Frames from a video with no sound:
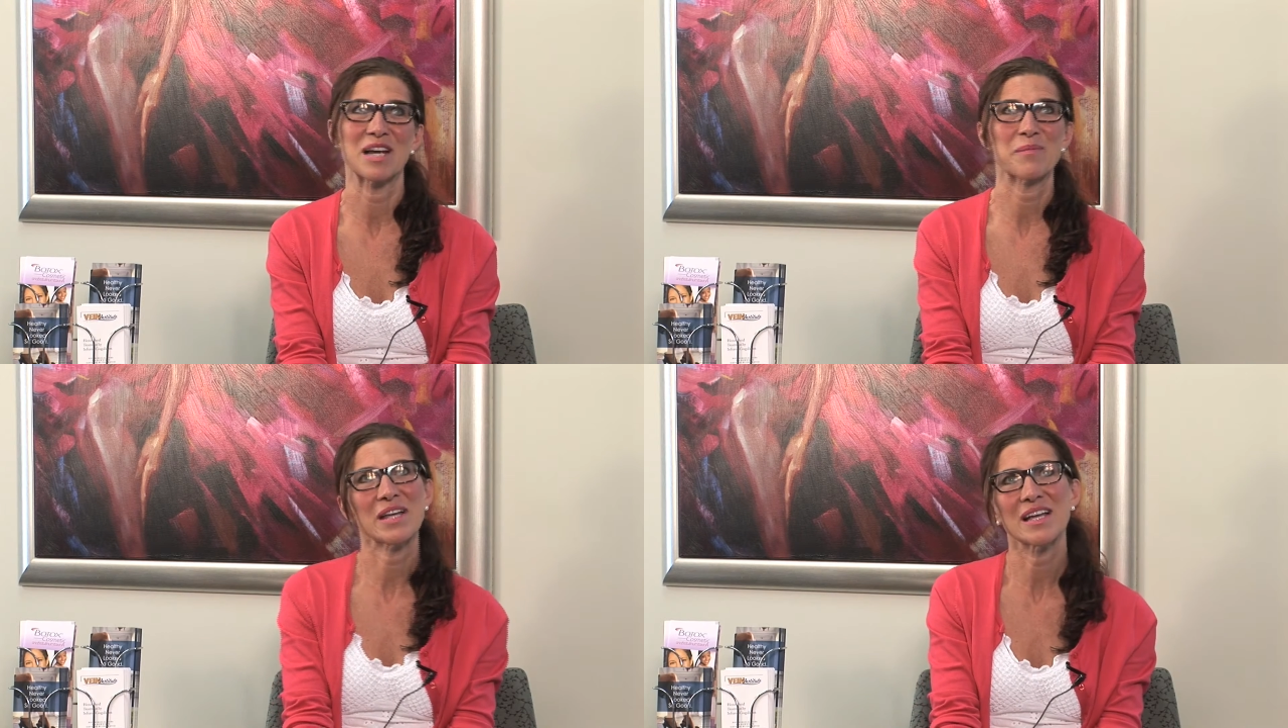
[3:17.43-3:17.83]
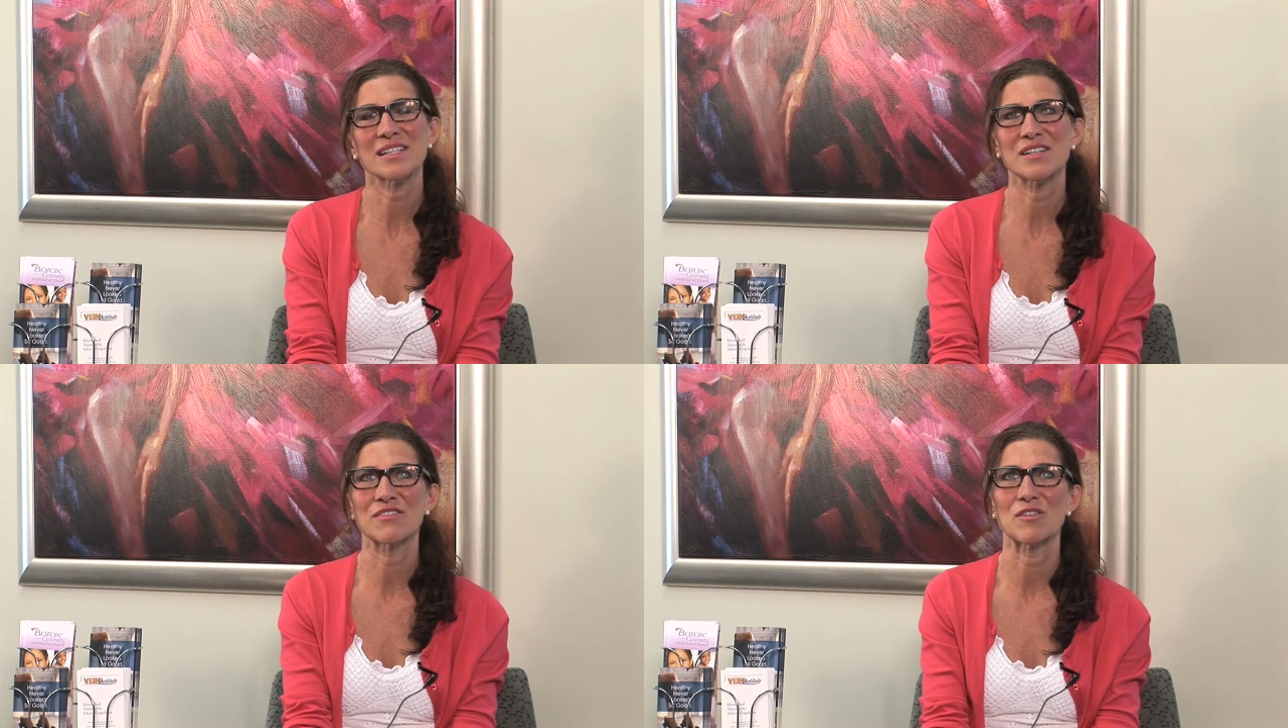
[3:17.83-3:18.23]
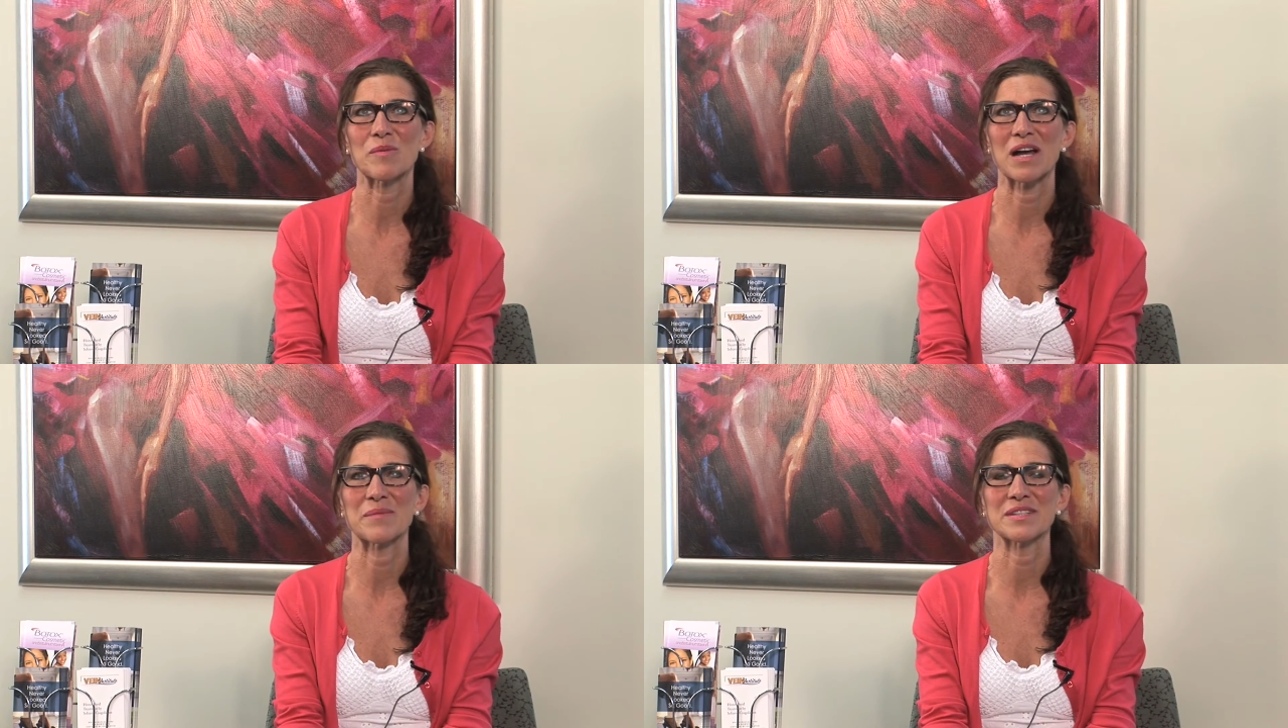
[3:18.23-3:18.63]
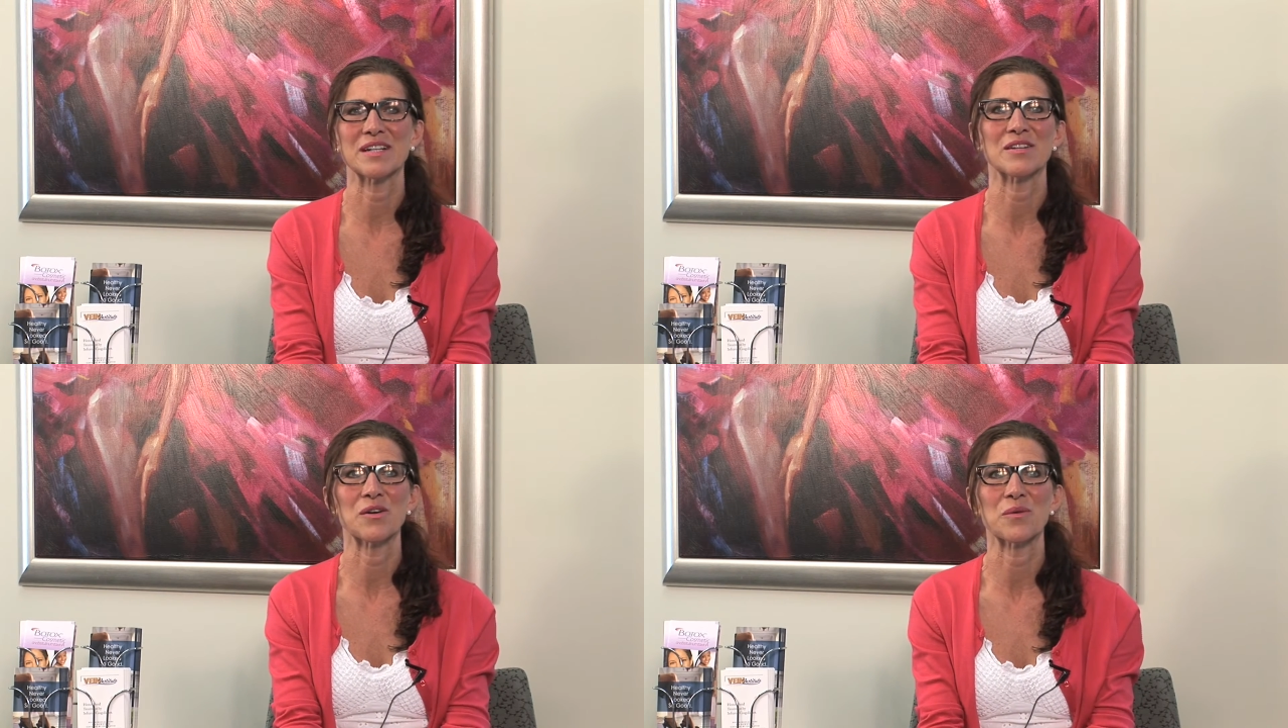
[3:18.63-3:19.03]
apprehensive or perhaps
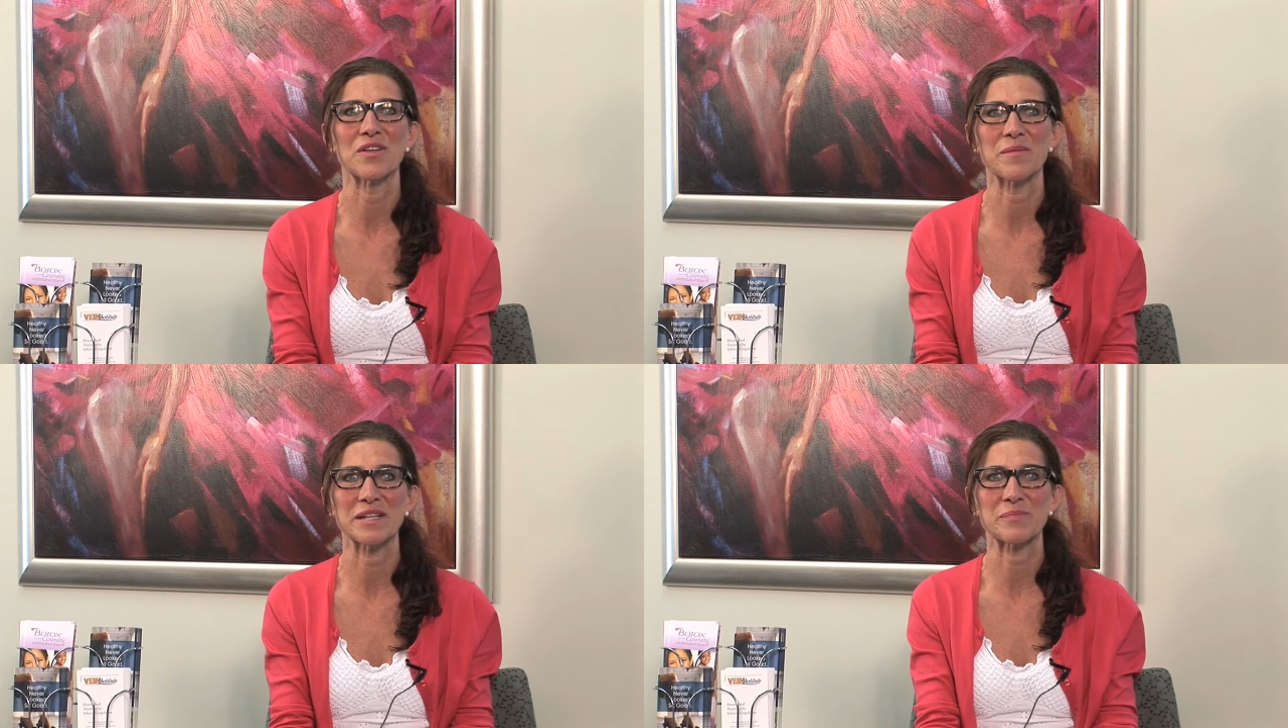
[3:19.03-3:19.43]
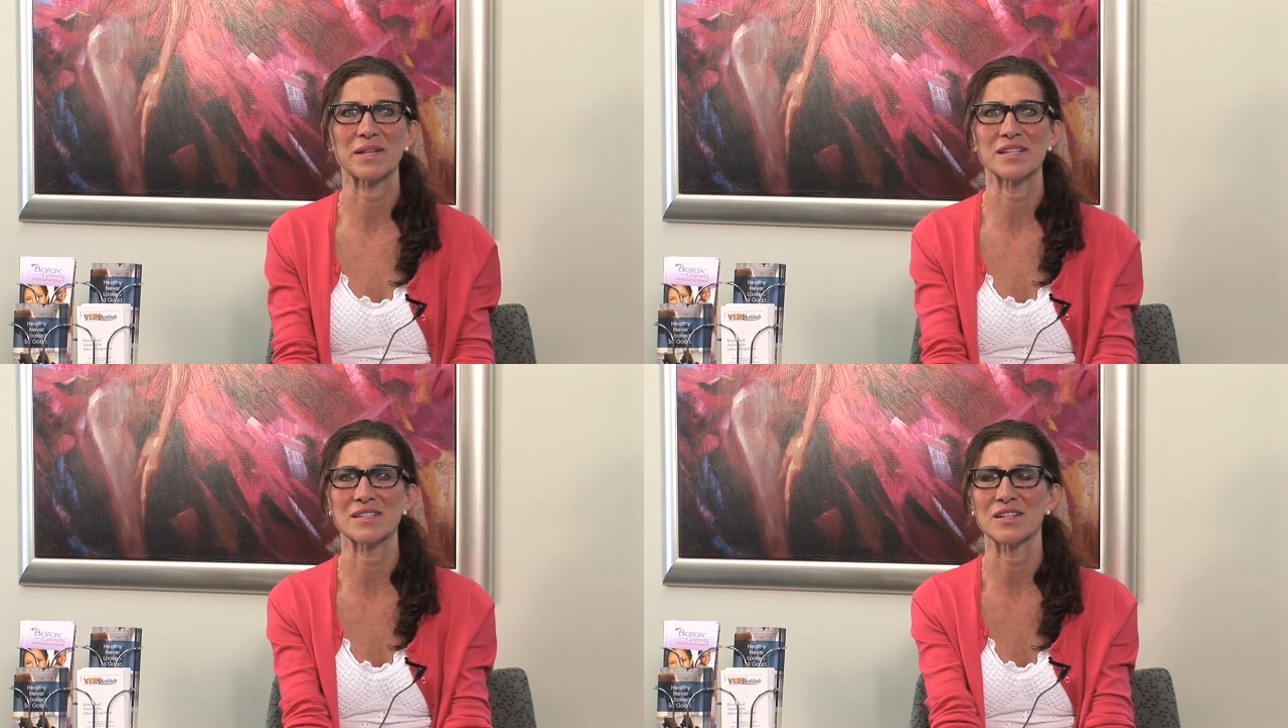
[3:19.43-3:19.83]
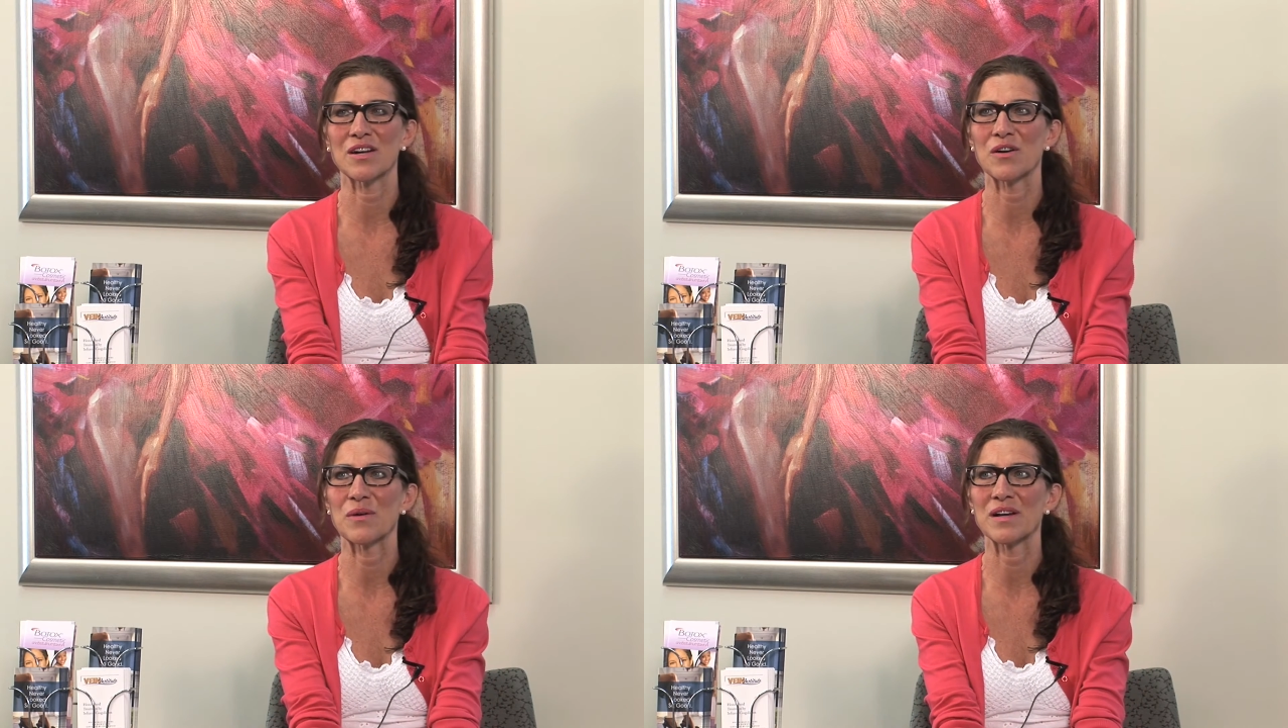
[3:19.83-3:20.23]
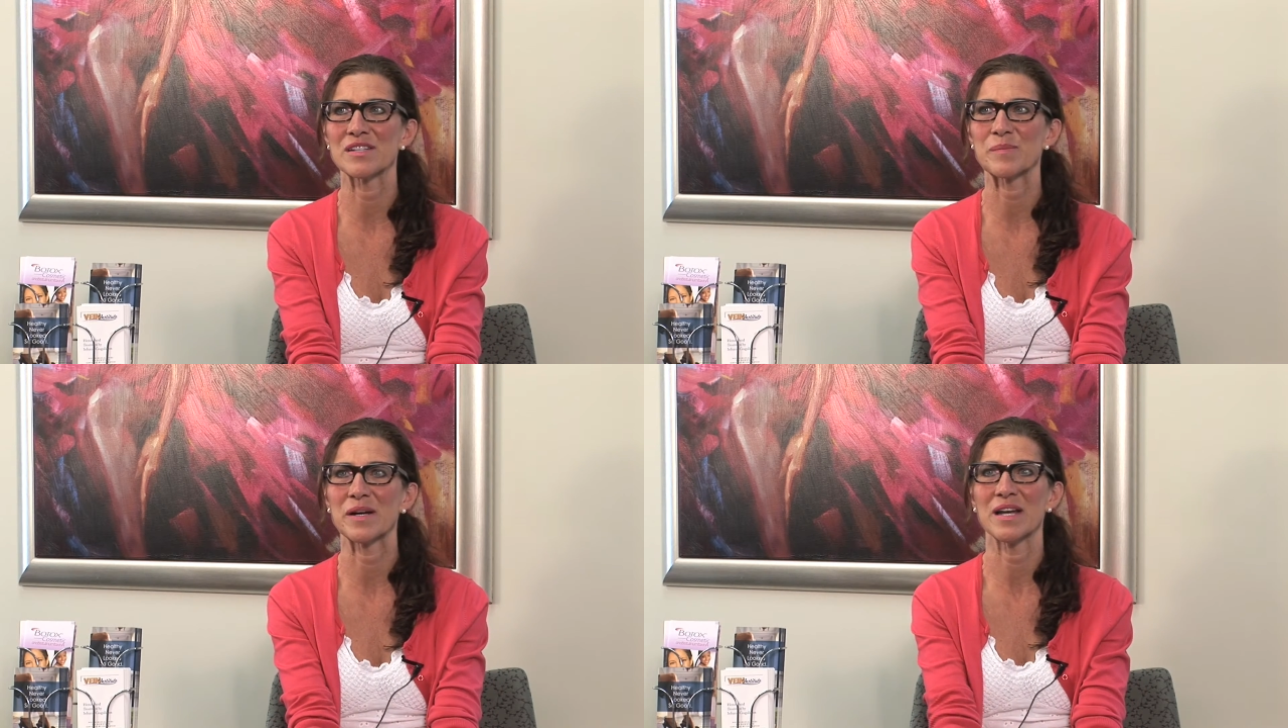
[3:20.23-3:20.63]
didn't know where the best place to go
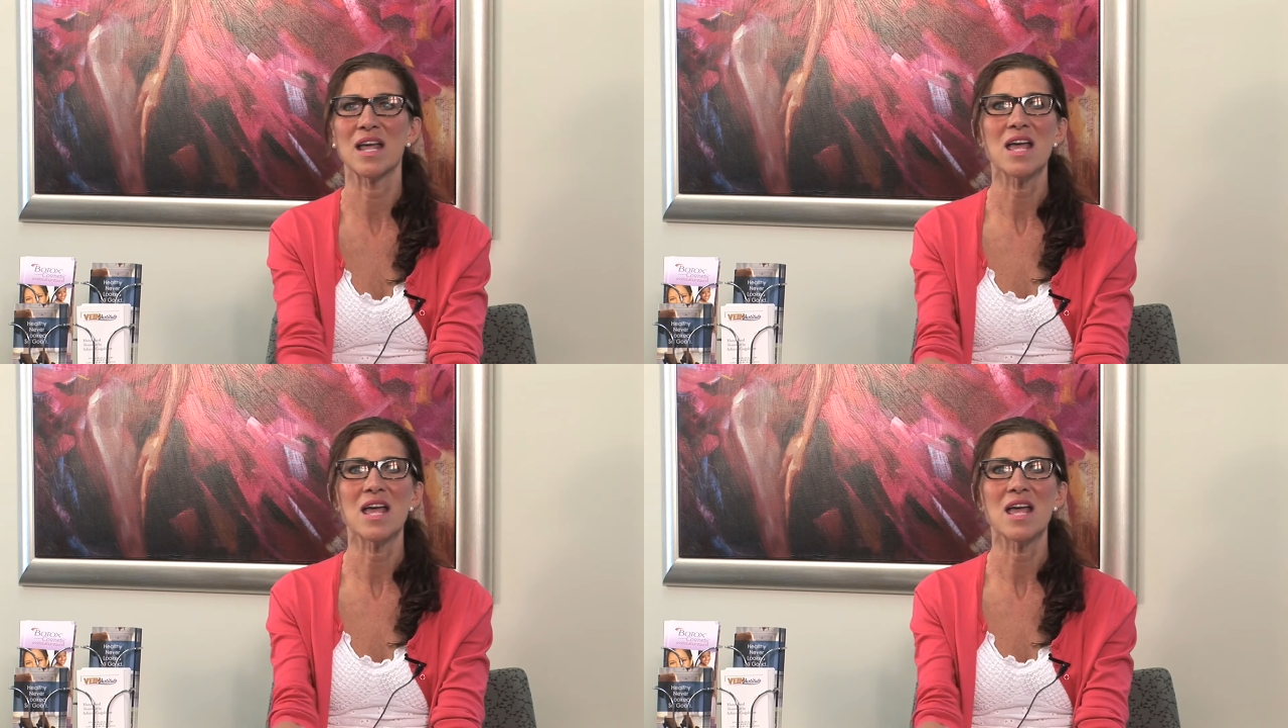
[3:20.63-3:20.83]
was, but